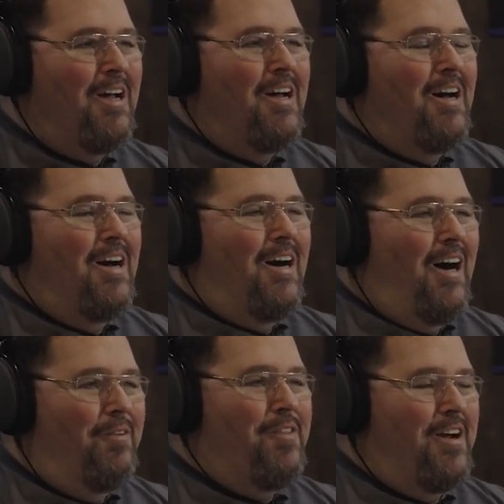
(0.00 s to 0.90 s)
When I make a
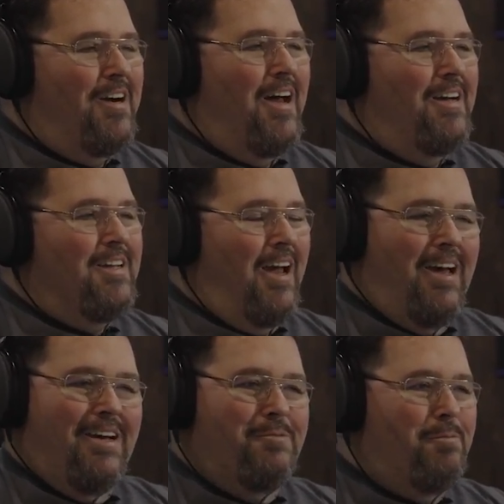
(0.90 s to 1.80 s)
video,
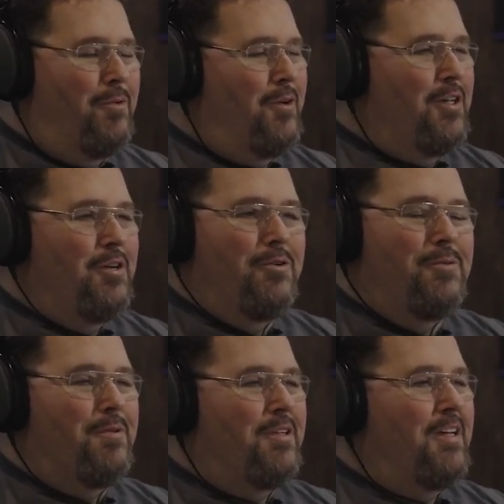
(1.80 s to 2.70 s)

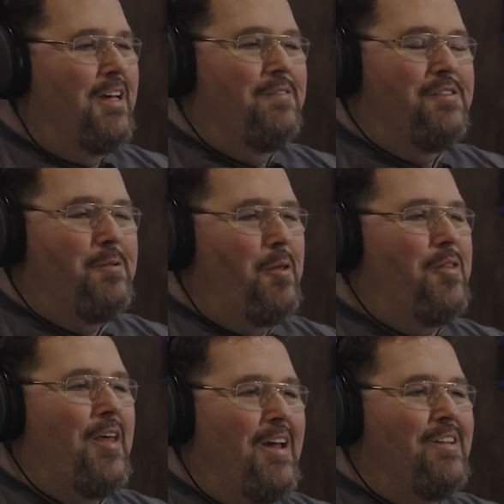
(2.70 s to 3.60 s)
10,000, 15,000,
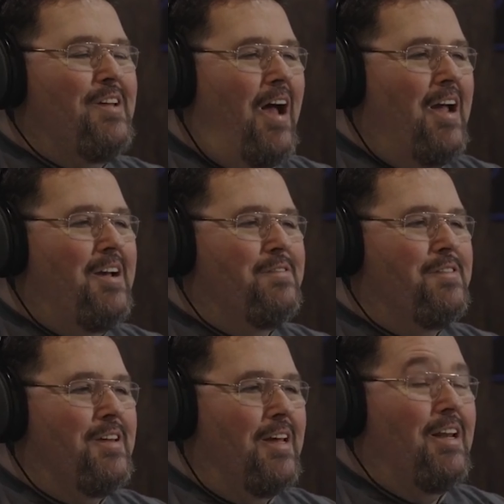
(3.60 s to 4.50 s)
20,000 people
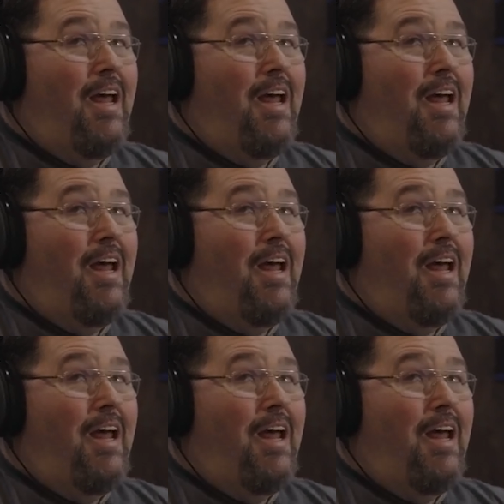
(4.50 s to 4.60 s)
watch.